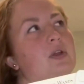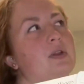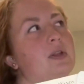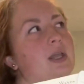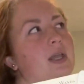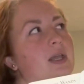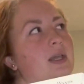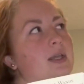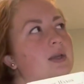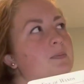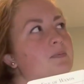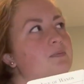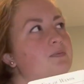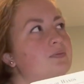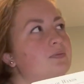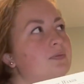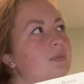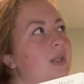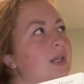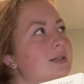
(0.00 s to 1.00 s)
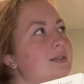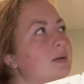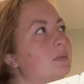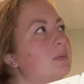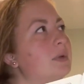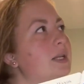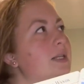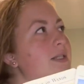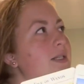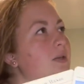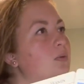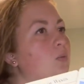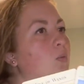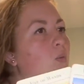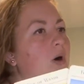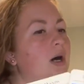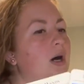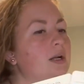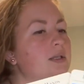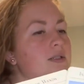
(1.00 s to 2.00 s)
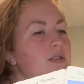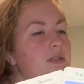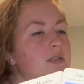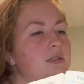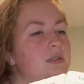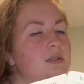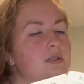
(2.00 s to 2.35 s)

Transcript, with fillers: like somebody didn't want